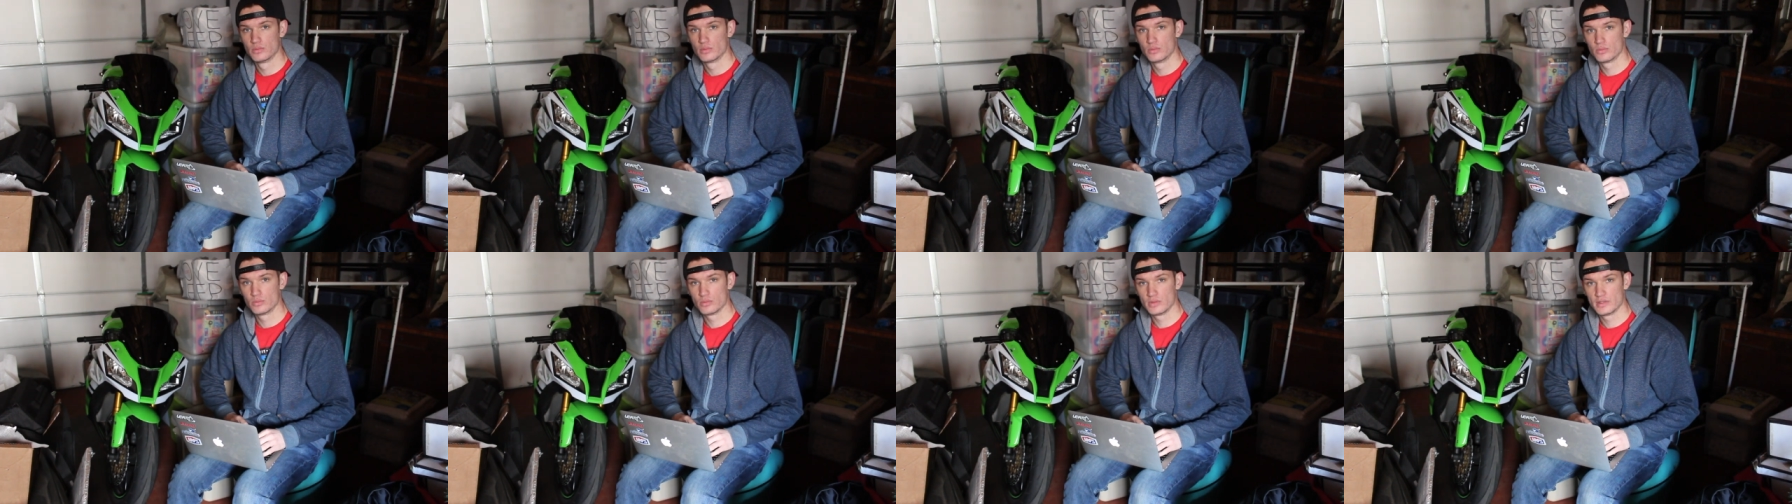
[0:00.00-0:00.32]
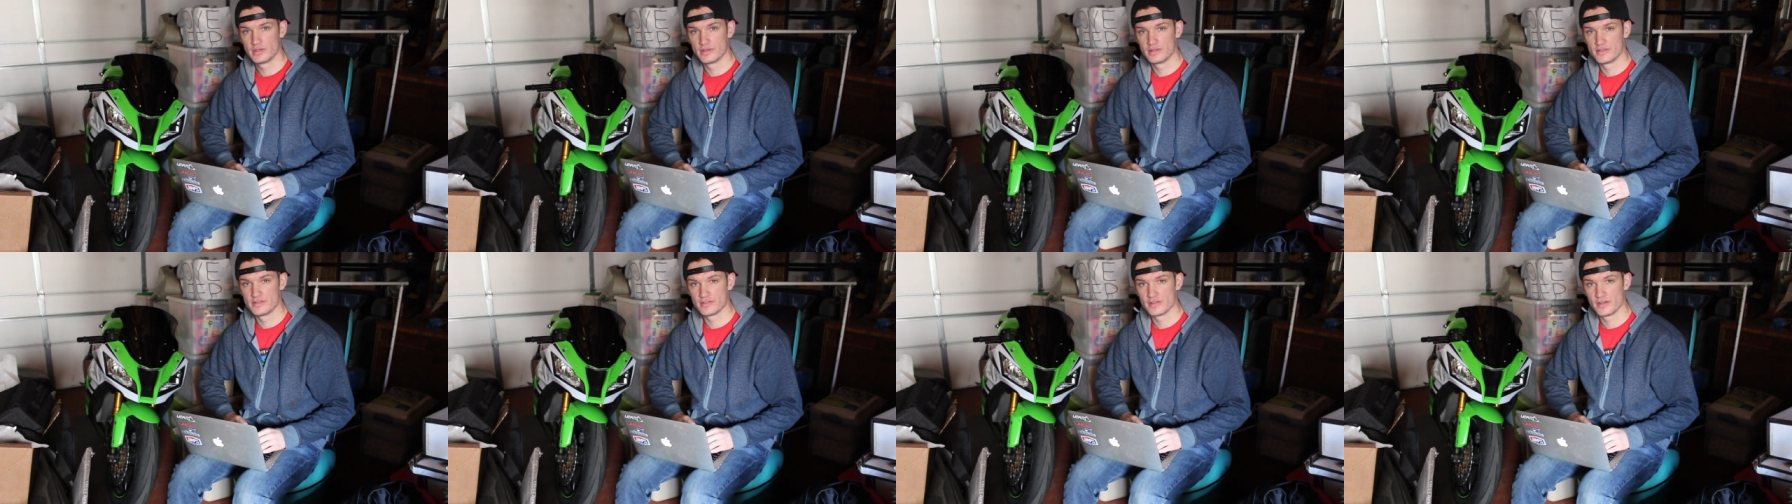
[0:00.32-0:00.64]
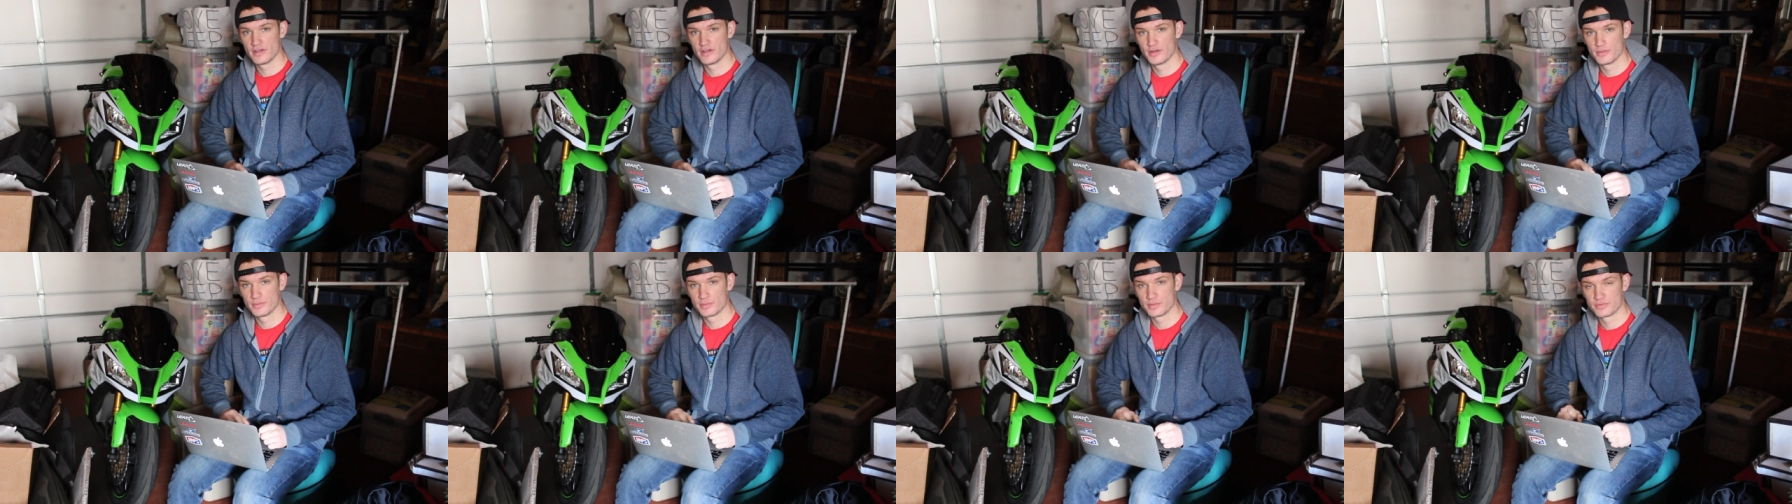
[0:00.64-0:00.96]
What is
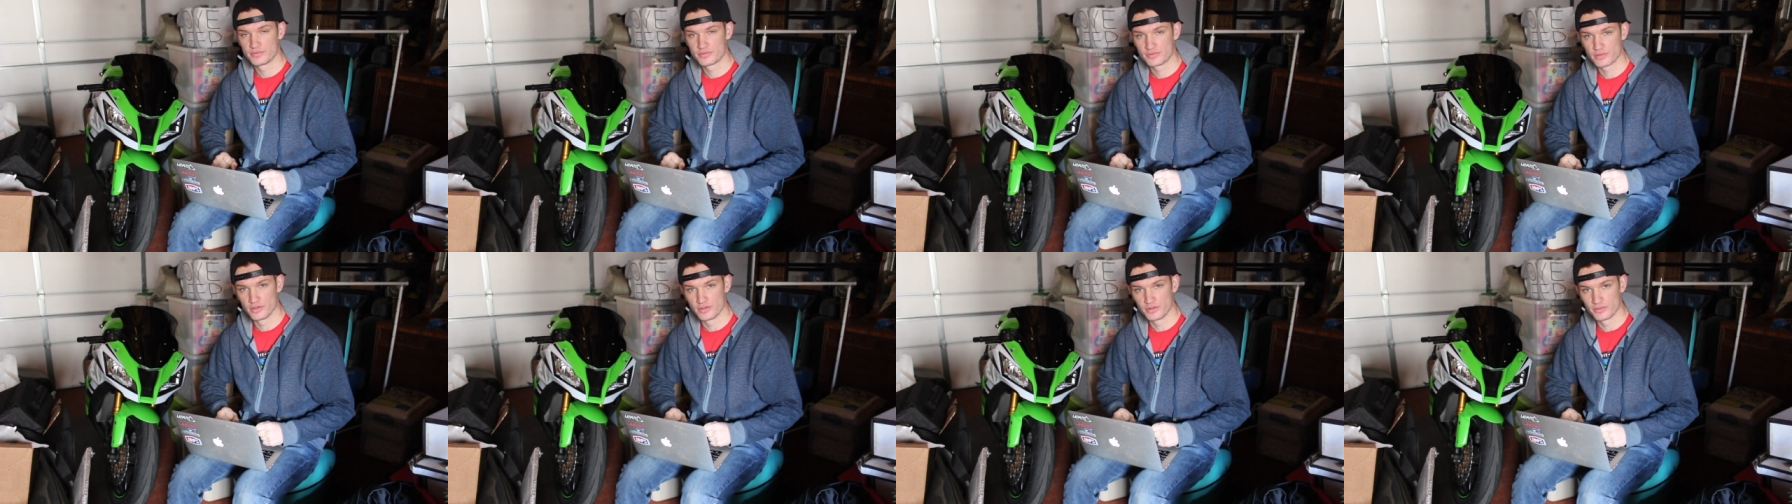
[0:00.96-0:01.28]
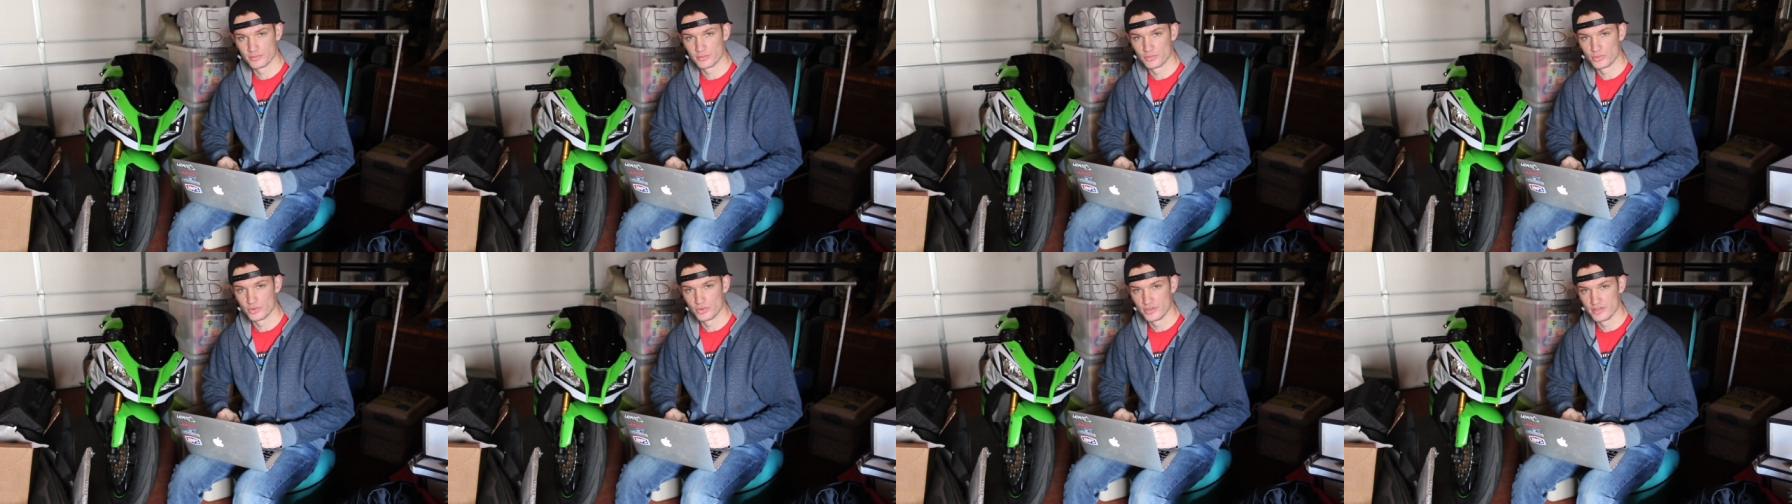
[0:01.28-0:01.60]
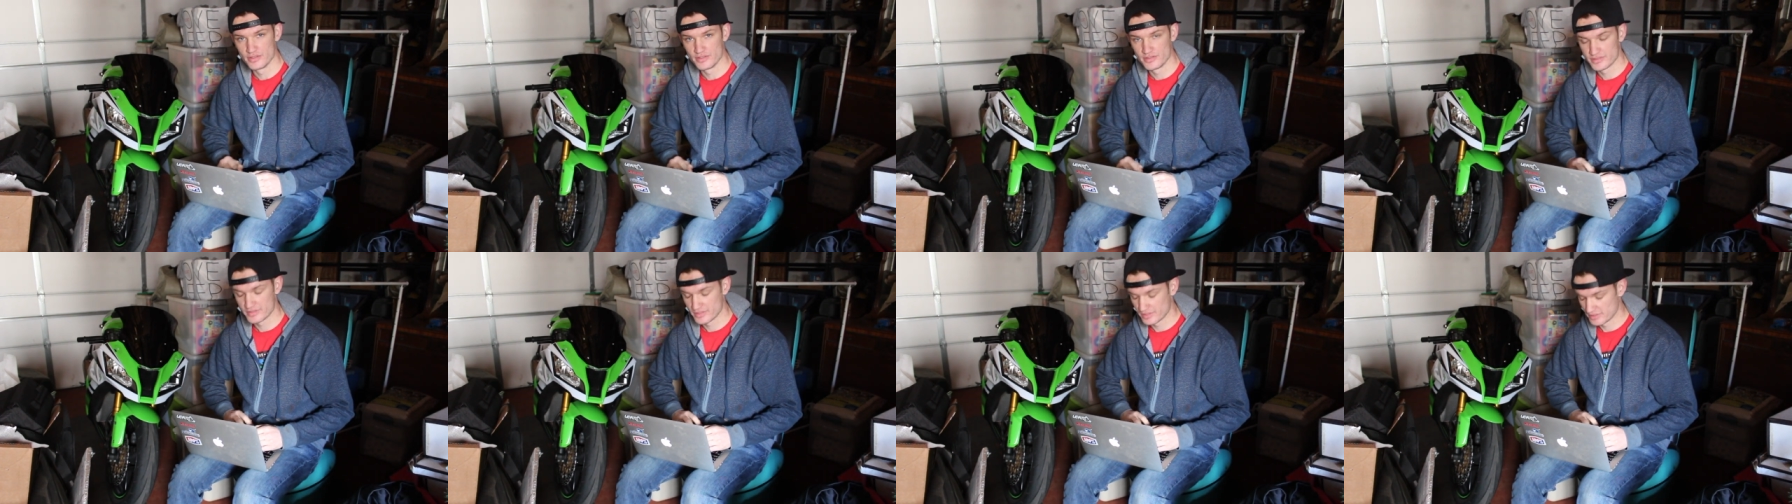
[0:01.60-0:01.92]
up, Froden
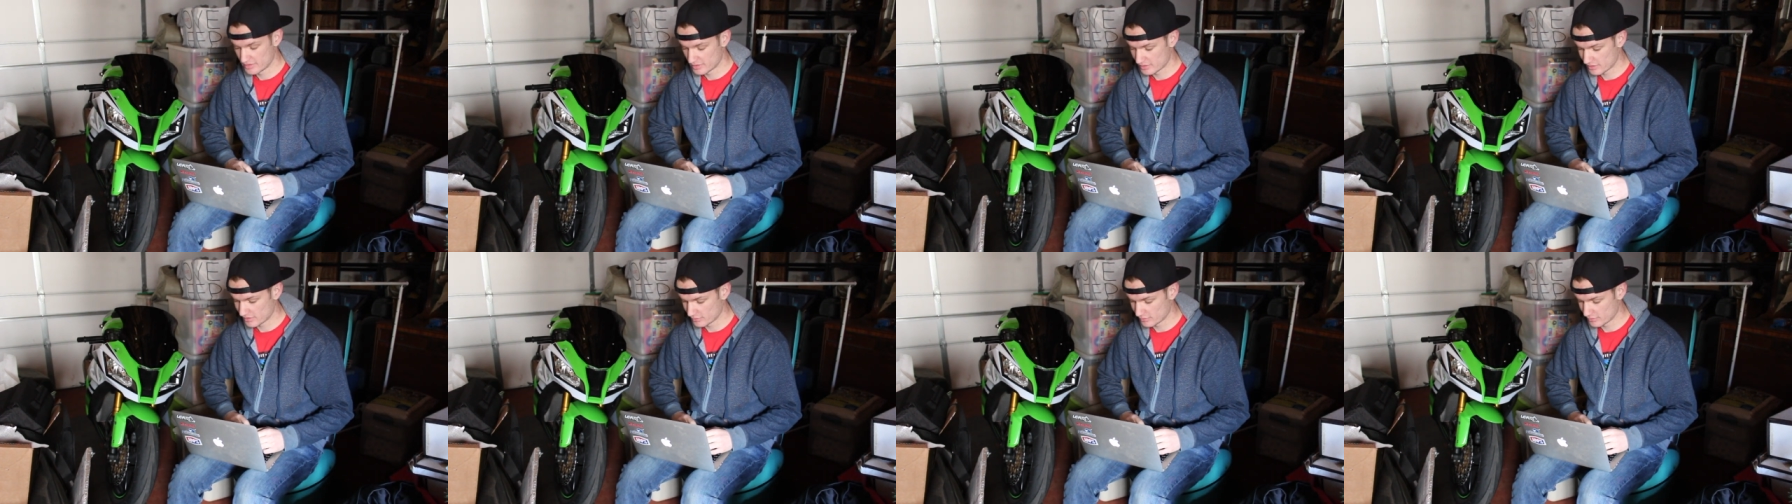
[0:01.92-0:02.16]
boys?